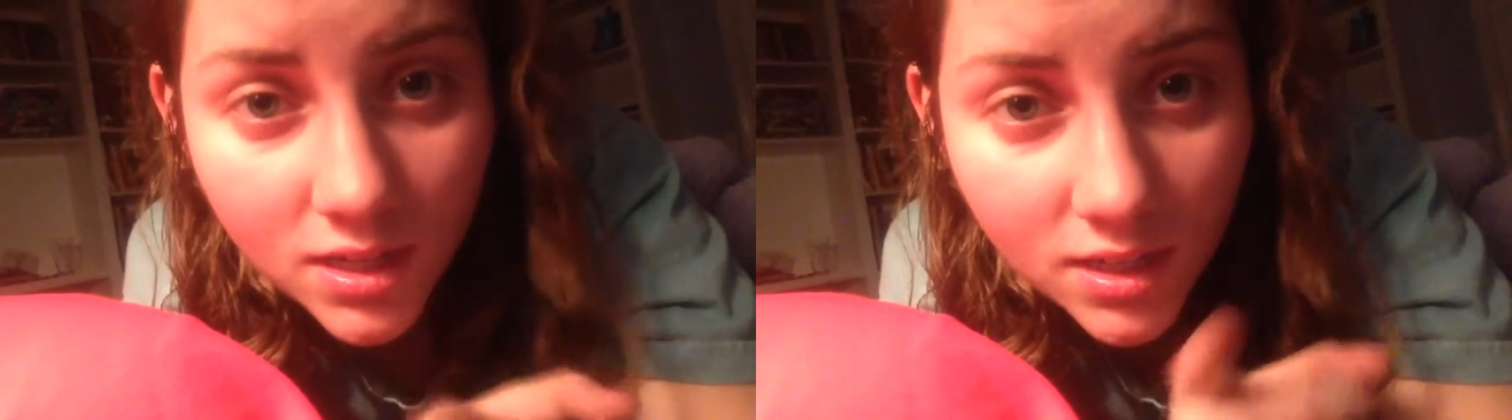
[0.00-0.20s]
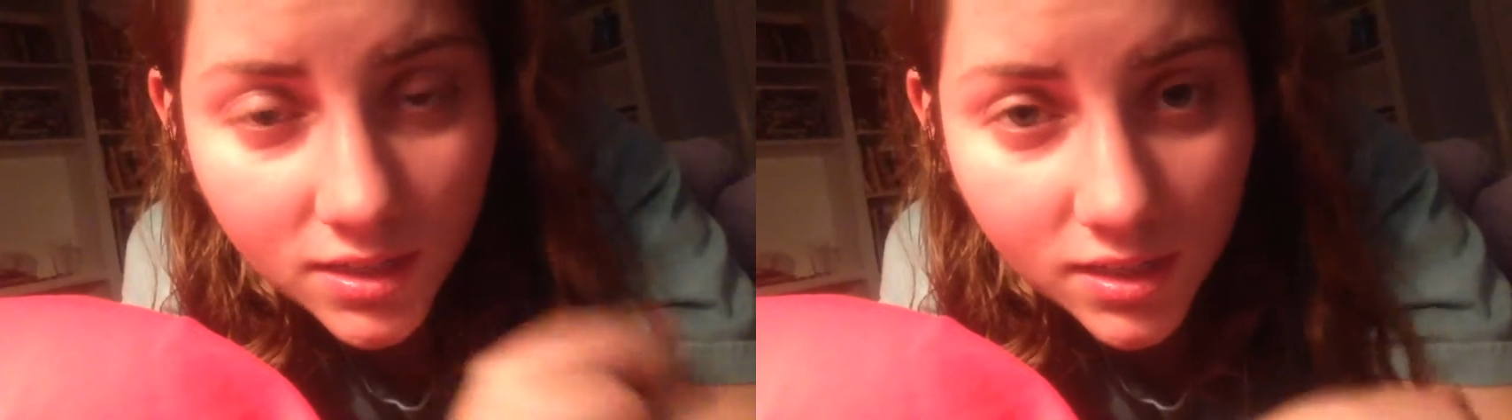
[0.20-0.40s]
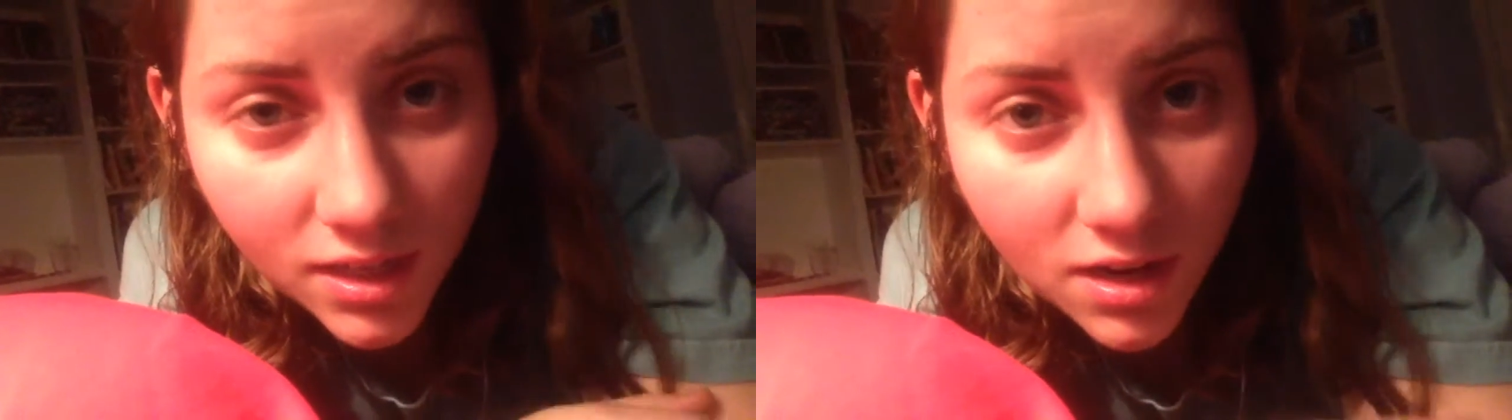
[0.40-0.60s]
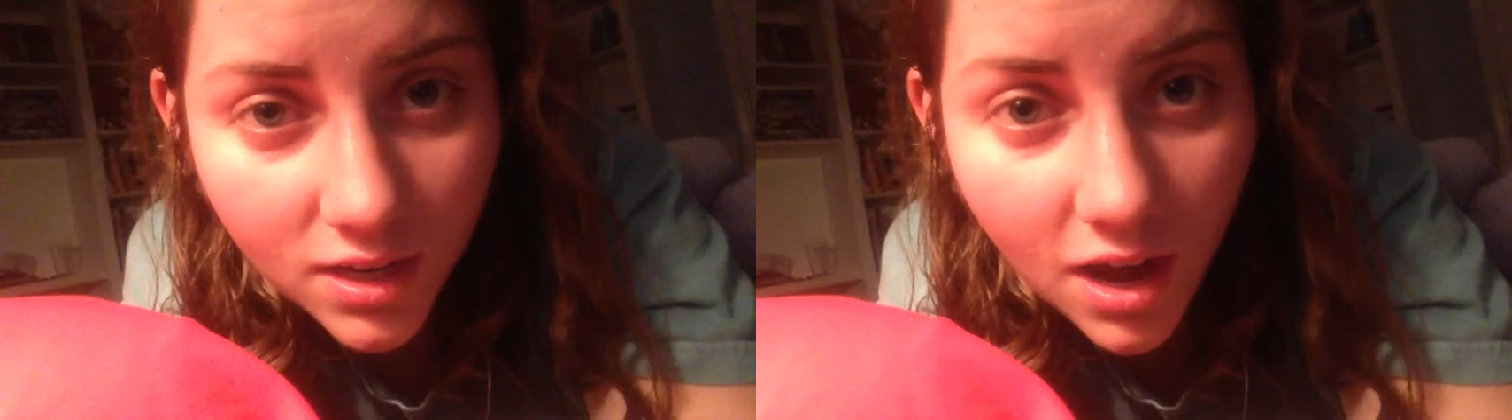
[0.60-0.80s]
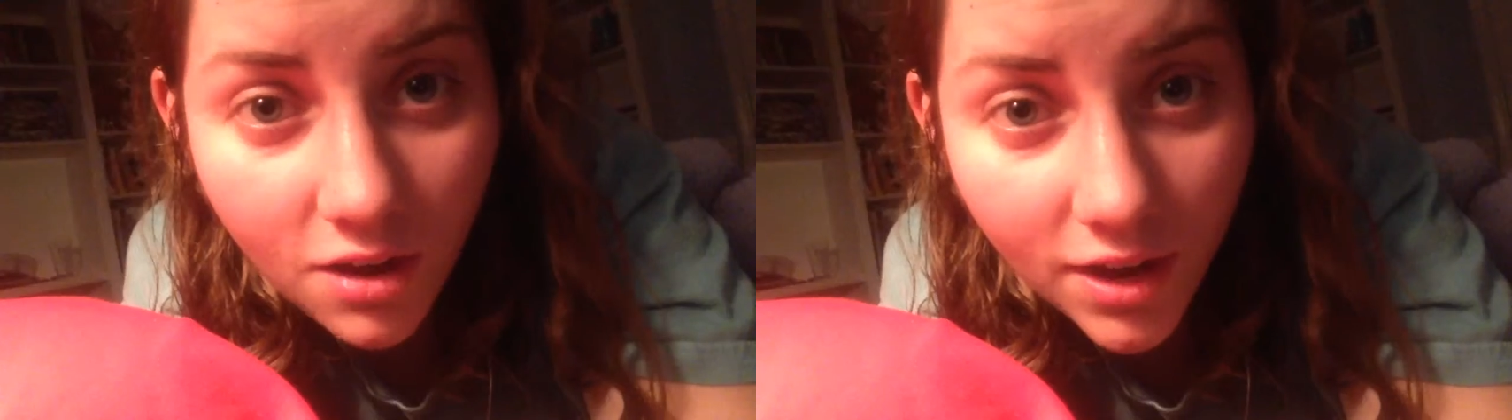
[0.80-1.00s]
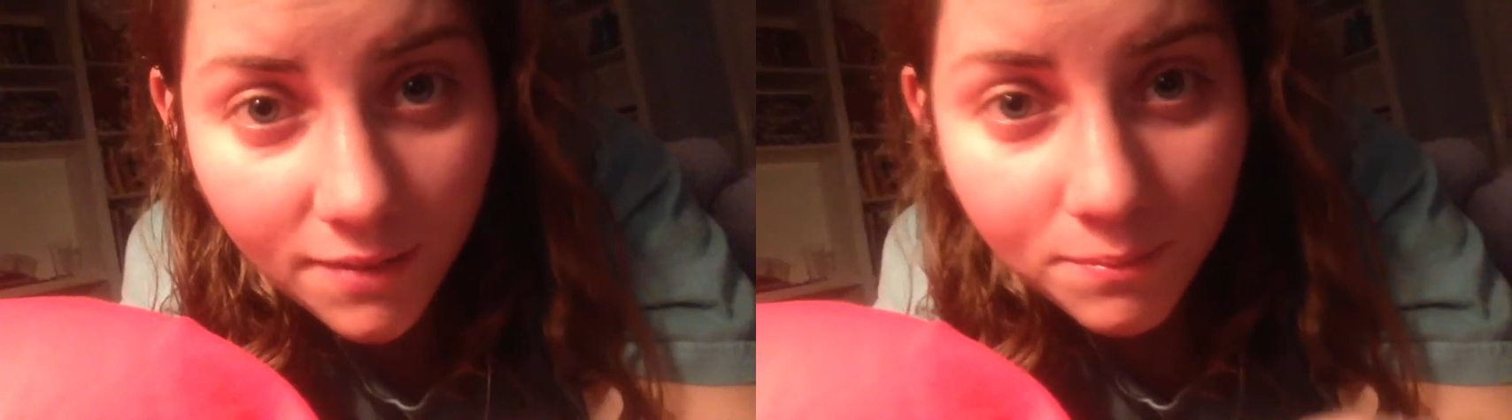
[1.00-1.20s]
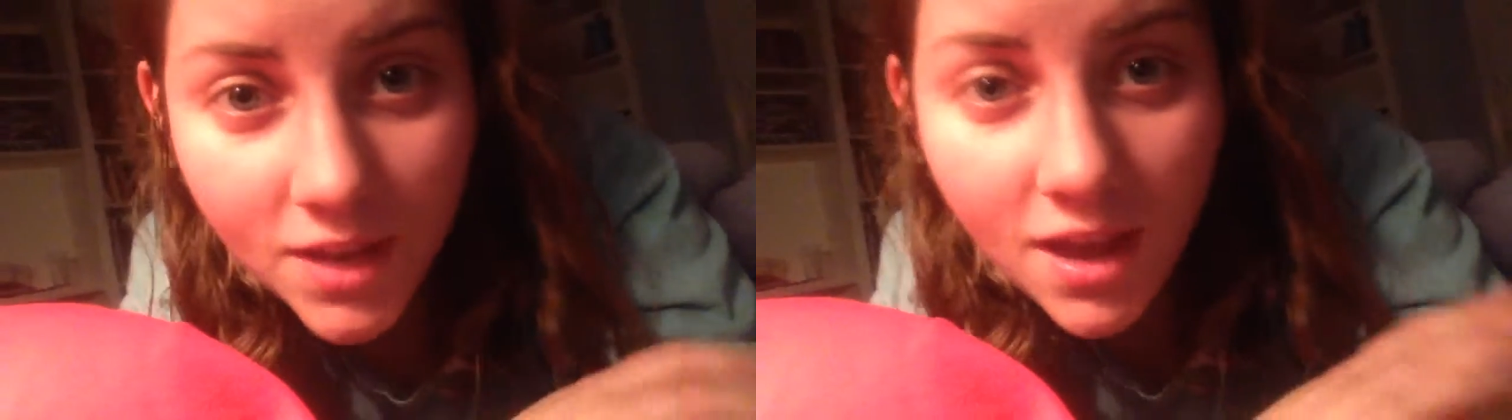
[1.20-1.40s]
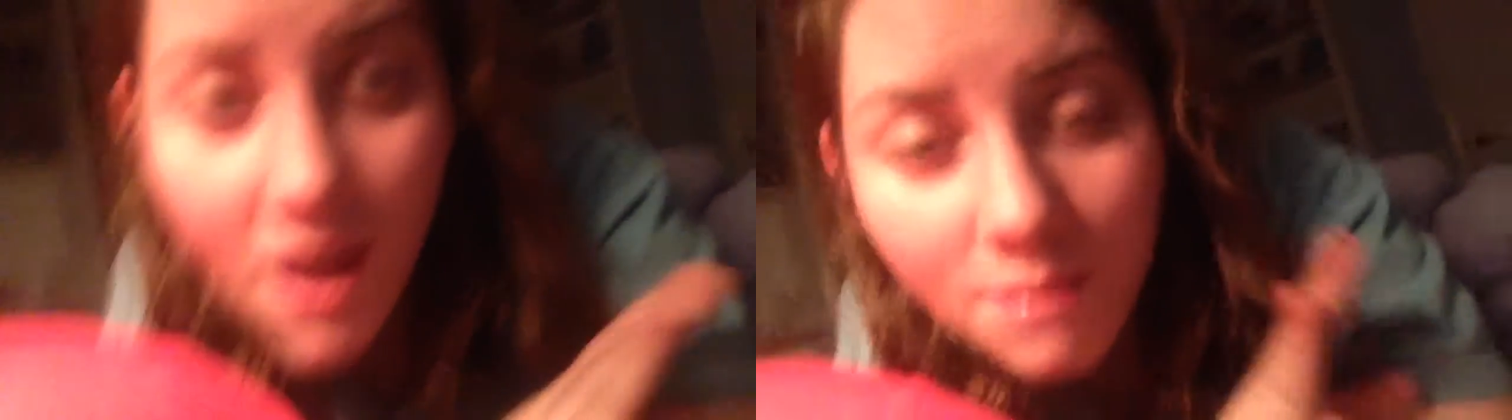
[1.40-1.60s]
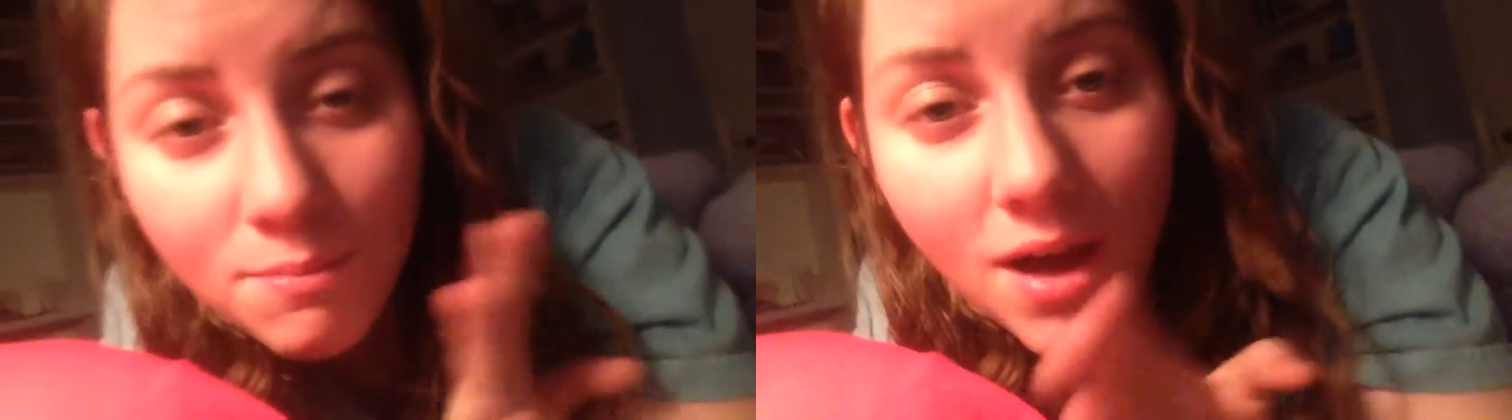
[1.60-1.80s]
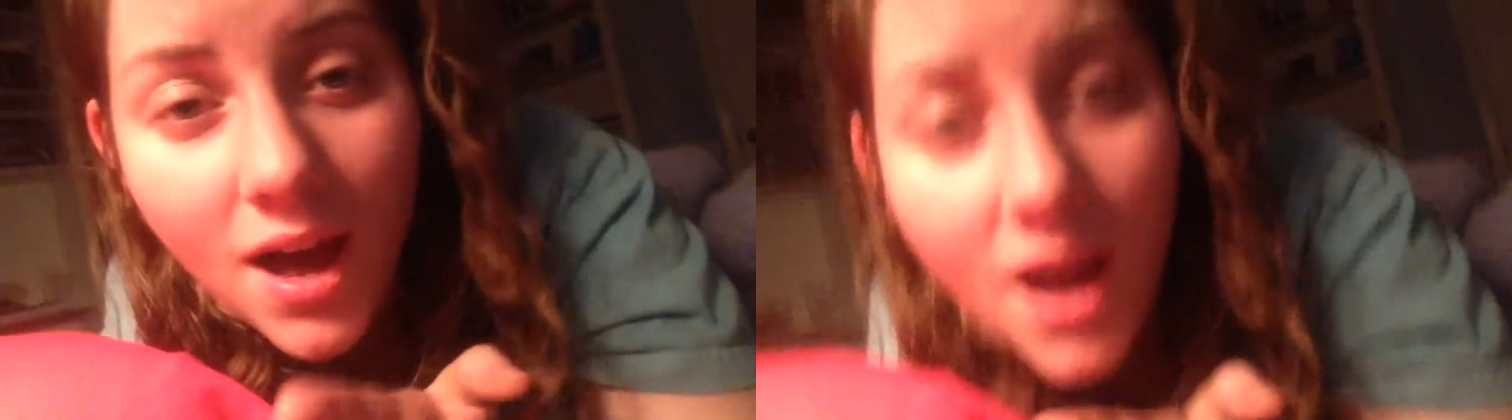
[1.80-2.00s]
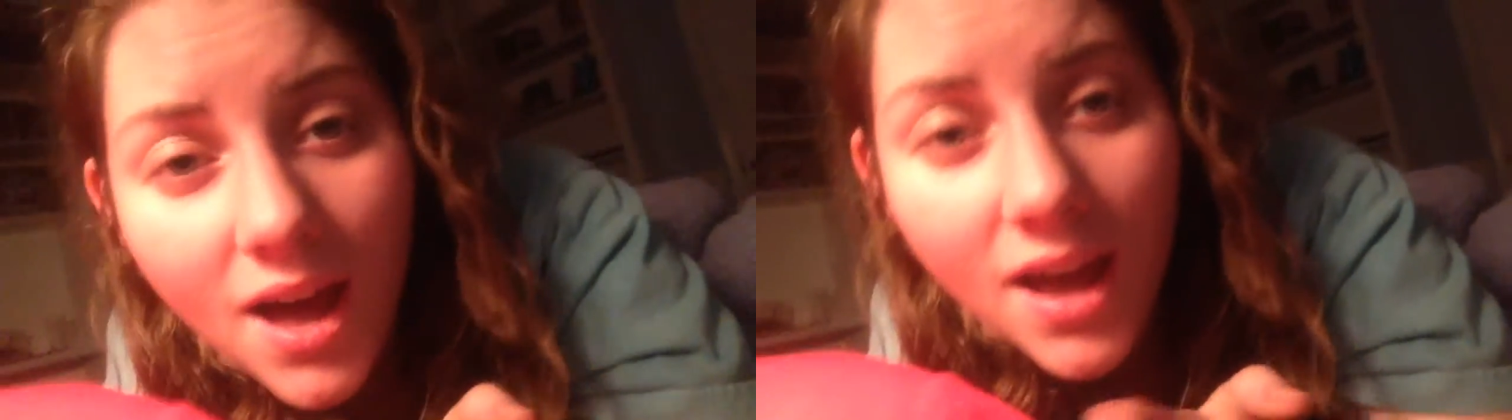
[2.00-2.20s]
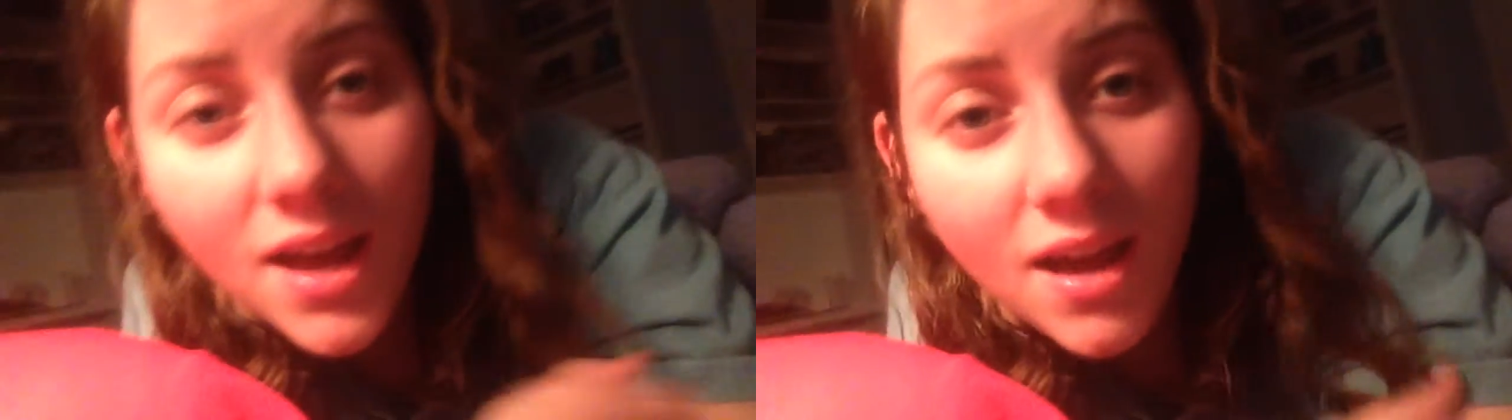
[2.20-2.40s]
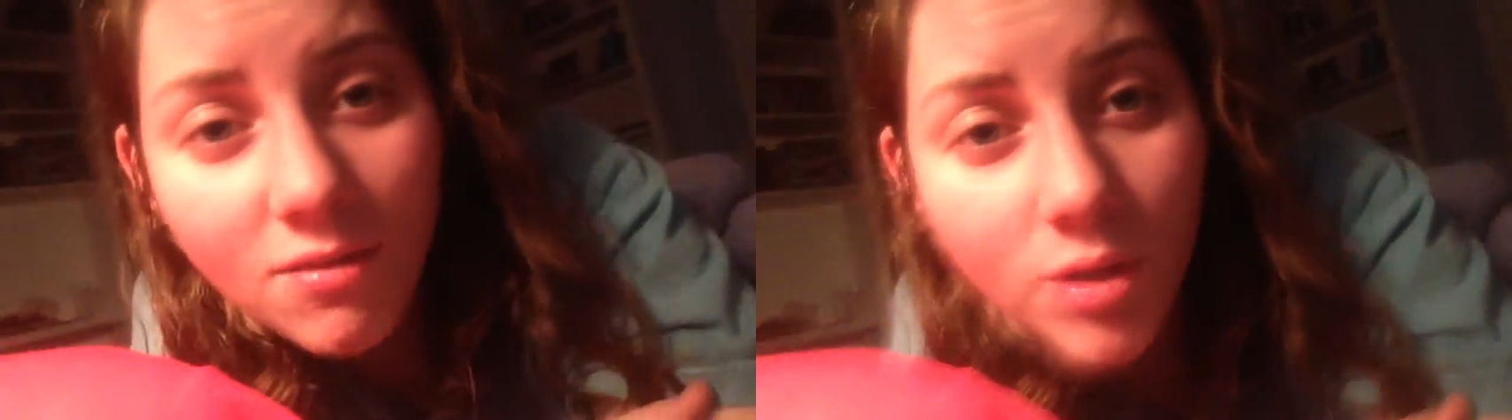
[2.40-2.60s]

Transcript: Let's get on it. Okay. Bye. Have a